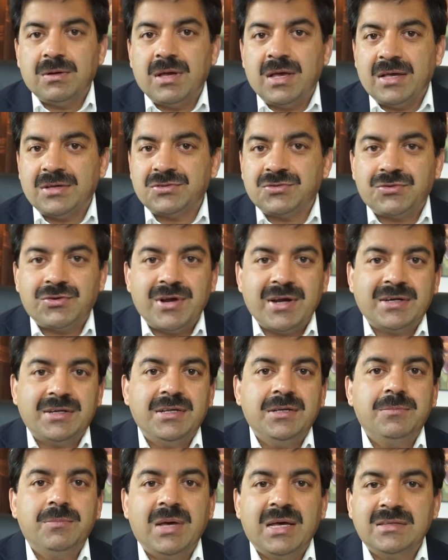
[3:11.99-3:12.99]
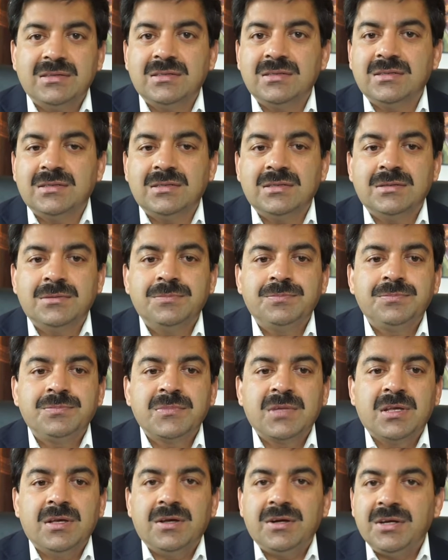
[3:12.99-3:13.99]
extracting method,
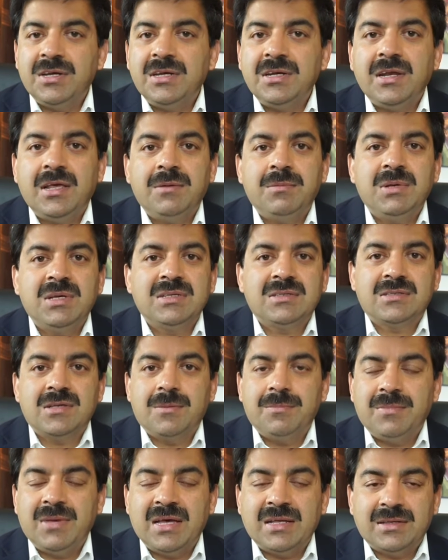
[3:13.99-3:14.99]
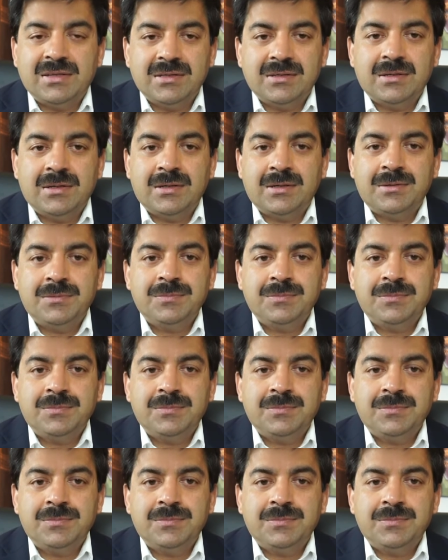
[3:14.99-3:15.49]
renaming some method,